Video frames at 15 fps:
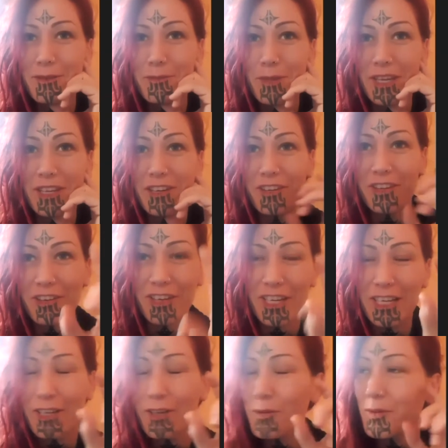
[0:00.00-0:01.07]
But, you know, they're only
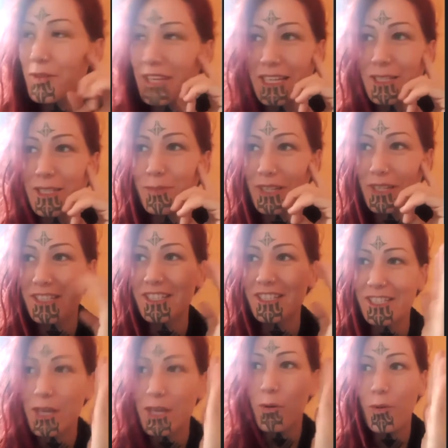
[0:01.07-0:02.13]
little things, but it's
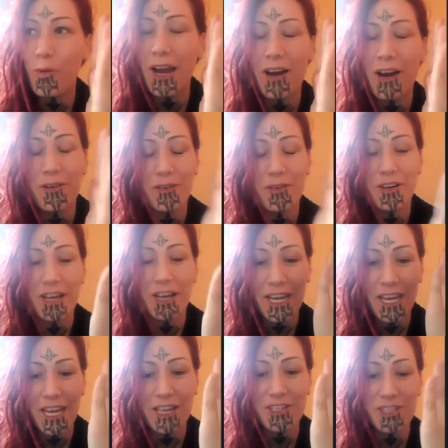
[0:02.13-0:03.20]
just like, wow, I
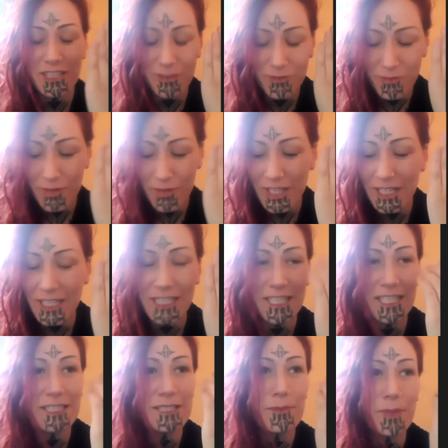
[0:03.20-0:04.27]
actually really
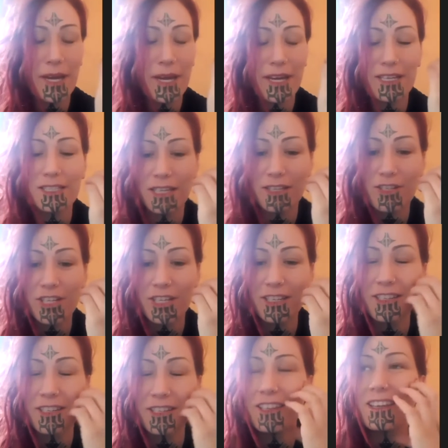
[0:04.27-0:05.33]
need to pay attention.